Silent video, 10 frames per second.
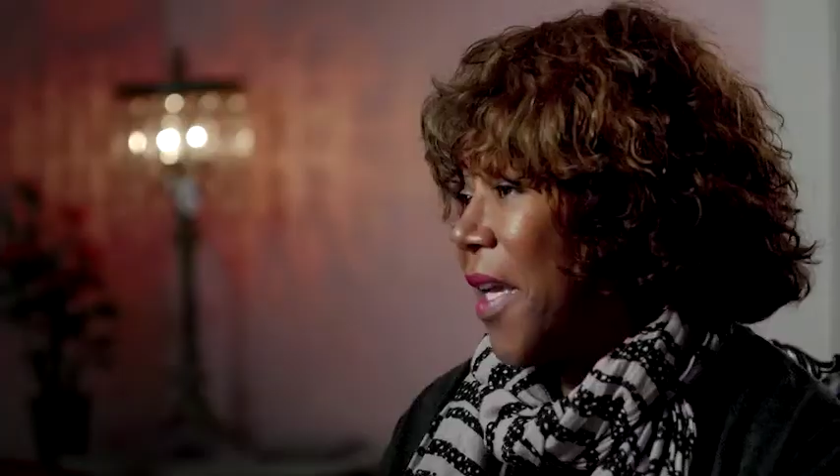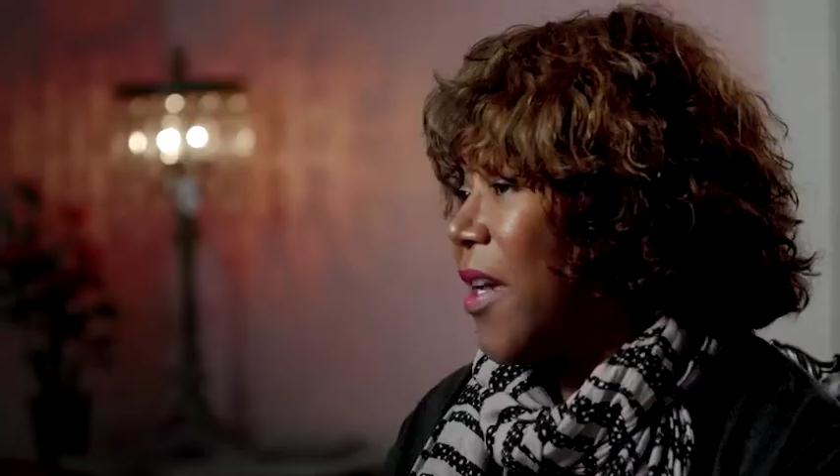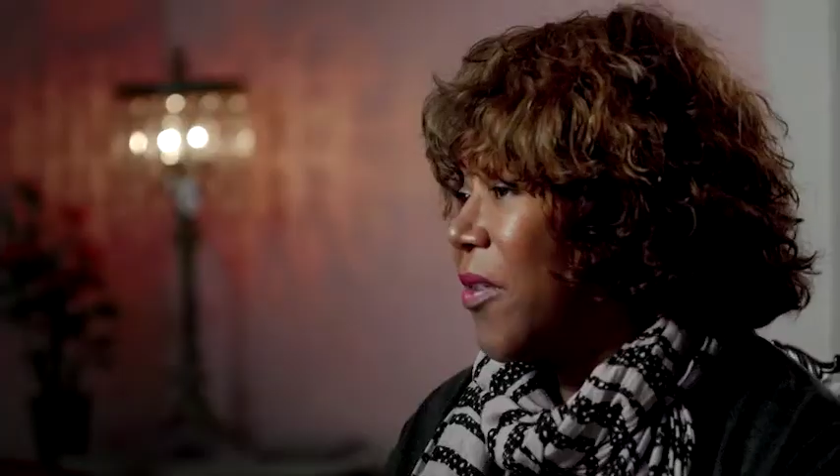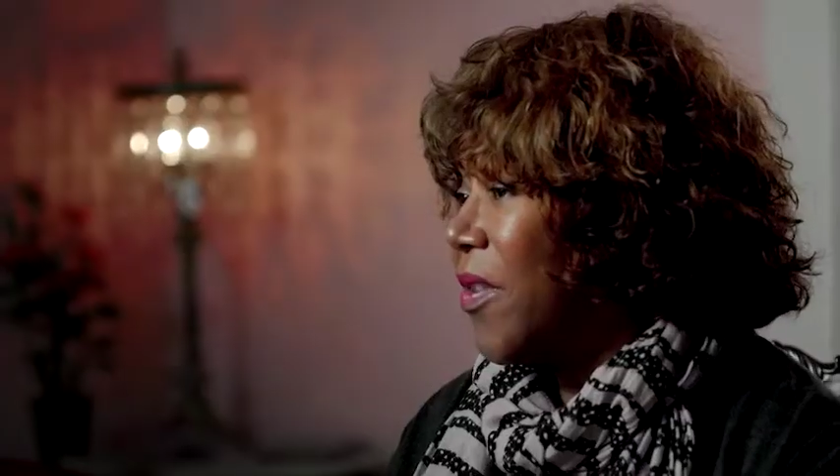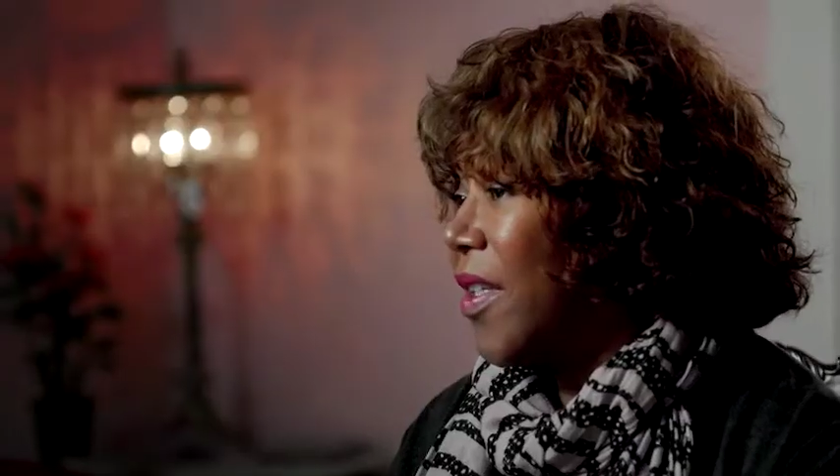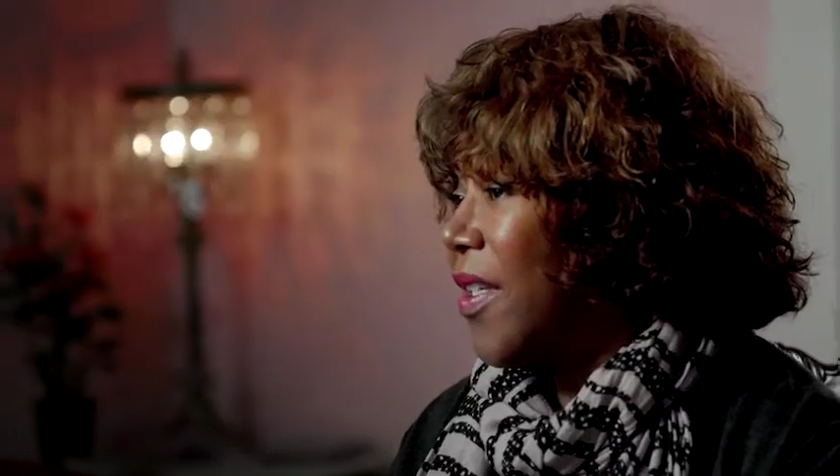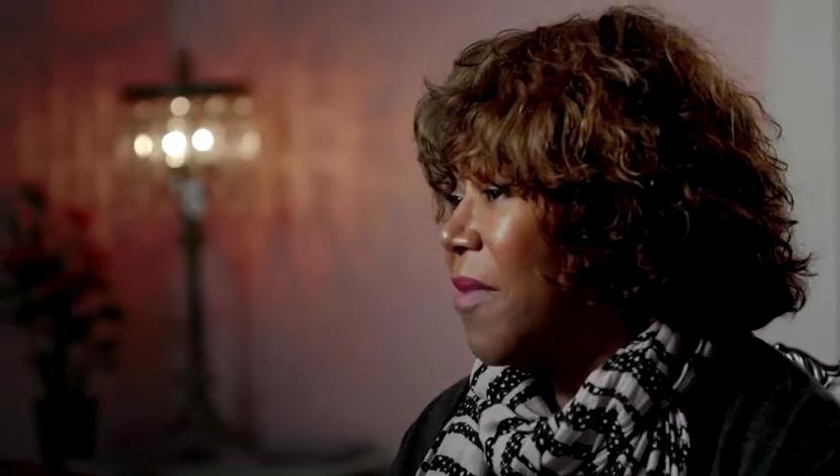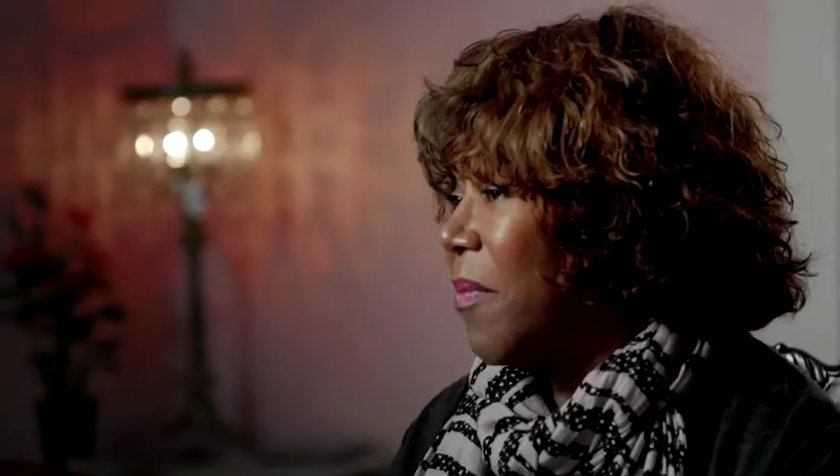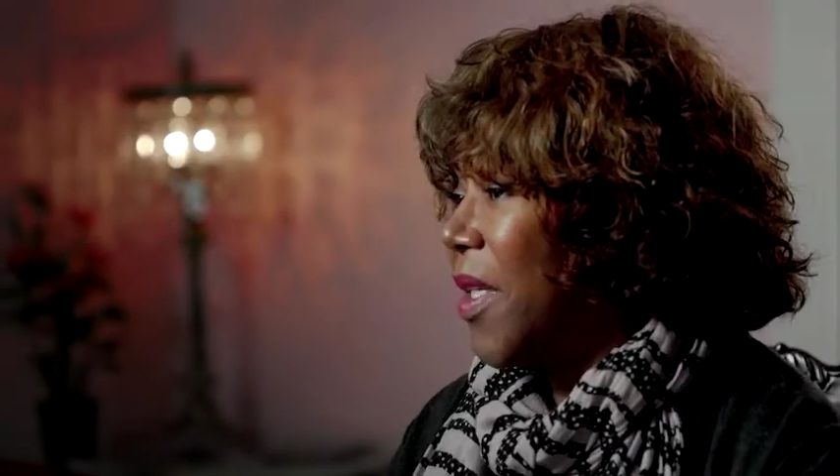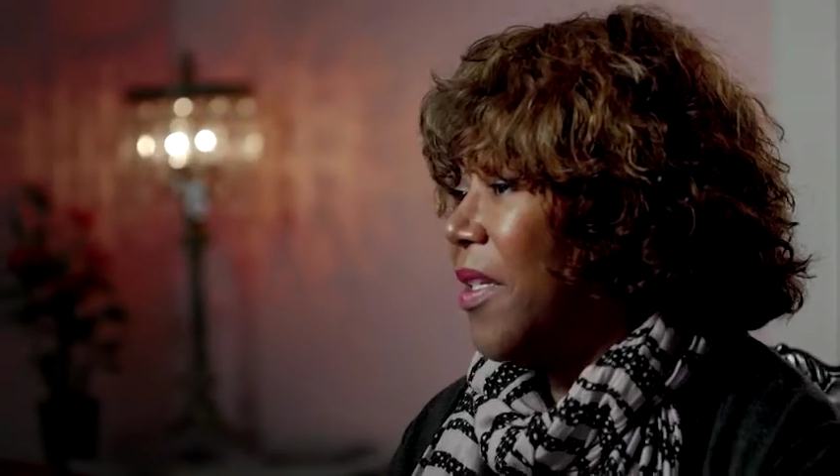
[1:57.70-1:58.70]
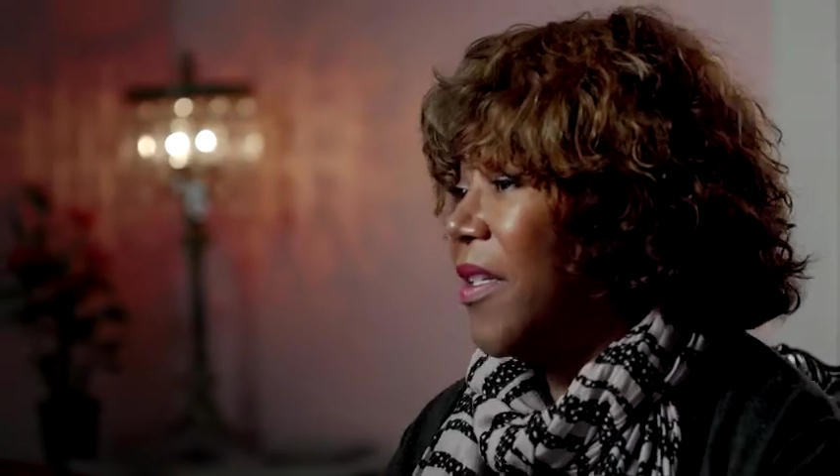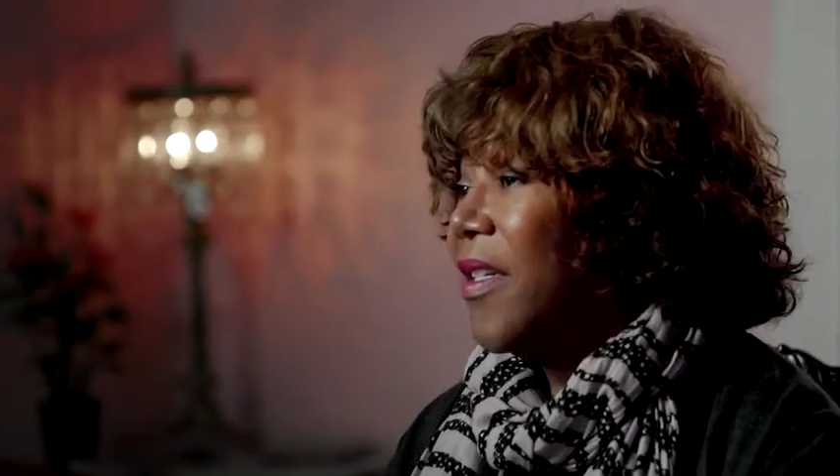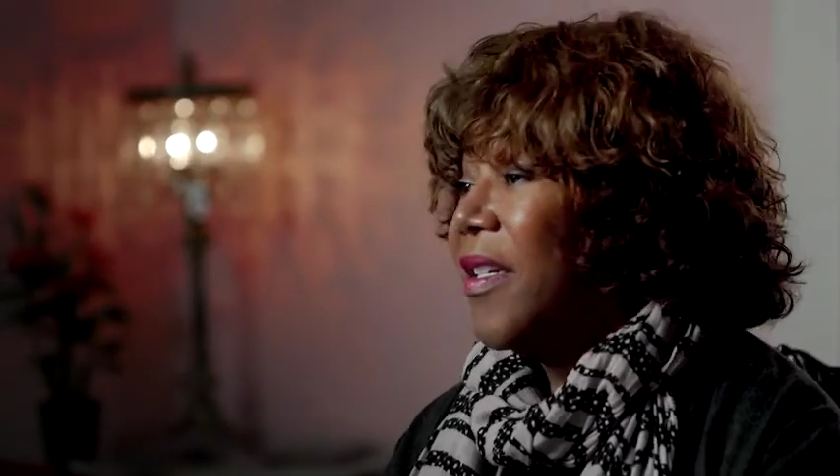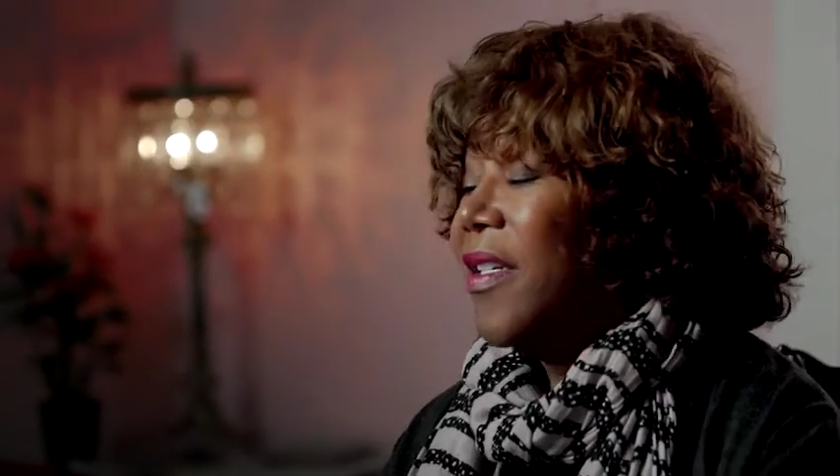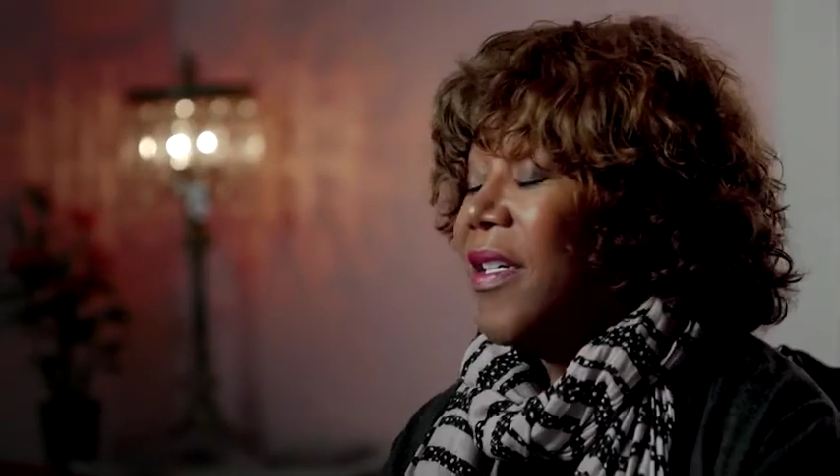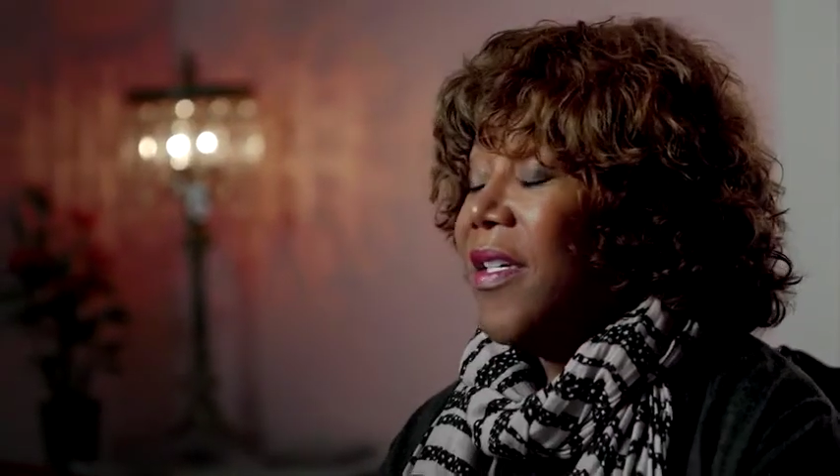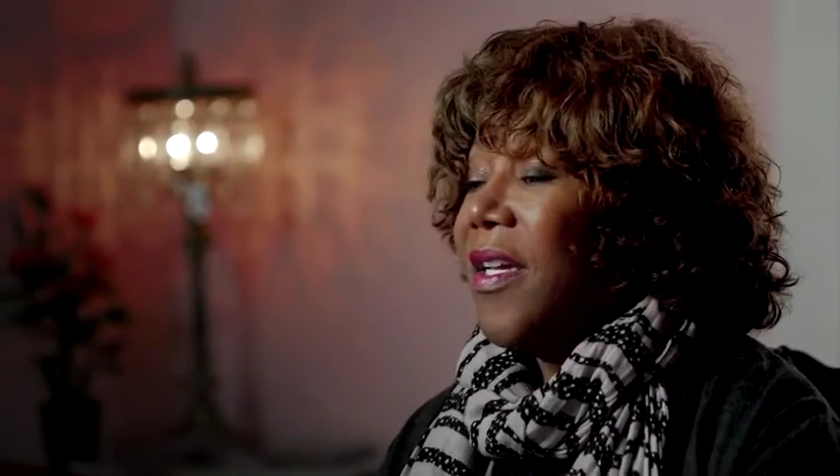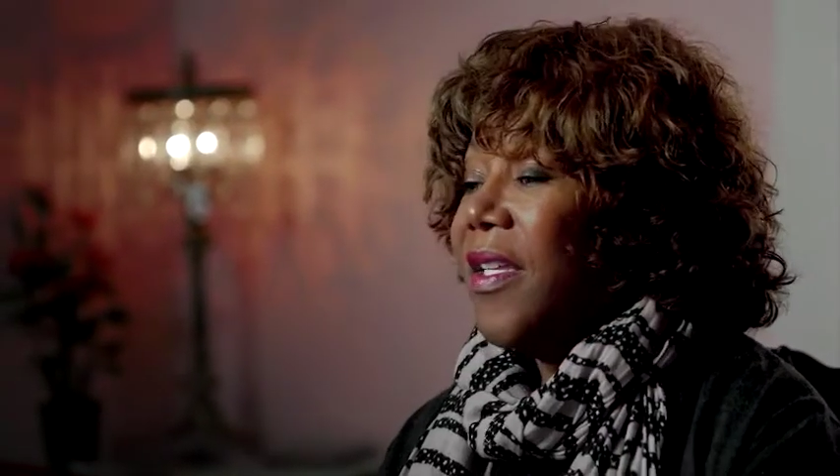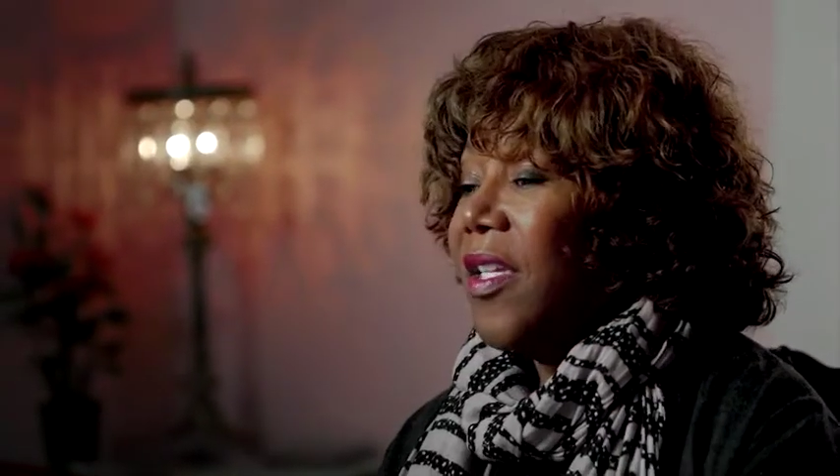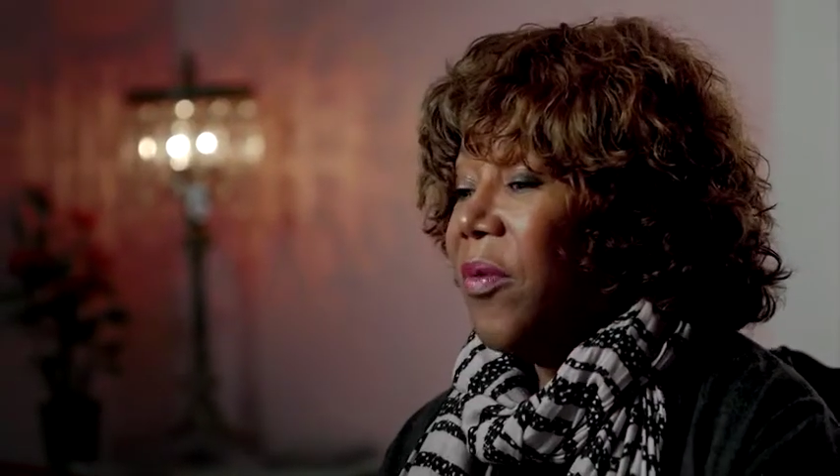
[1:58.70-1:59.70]
house to get me,
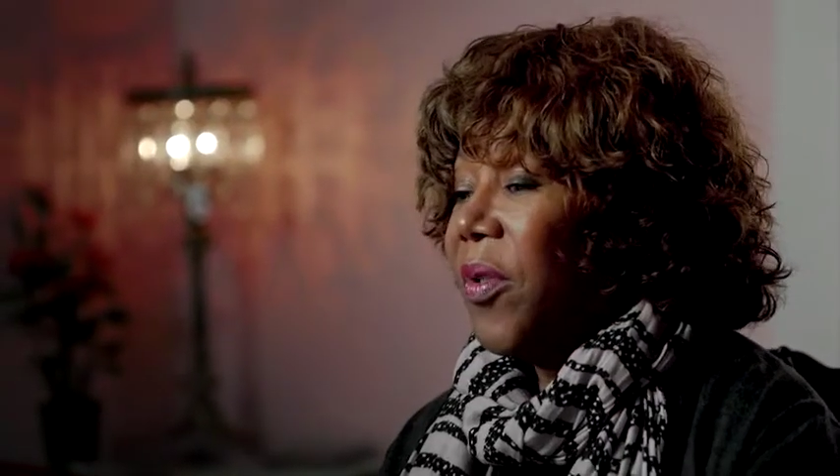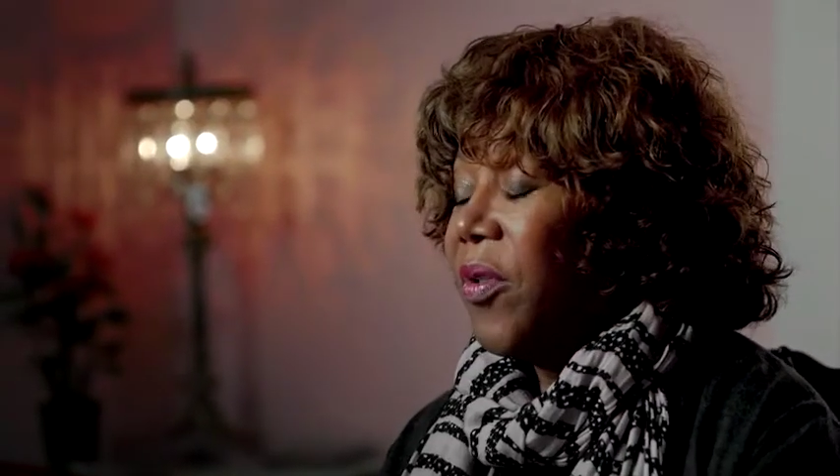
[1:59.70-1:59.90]
and they were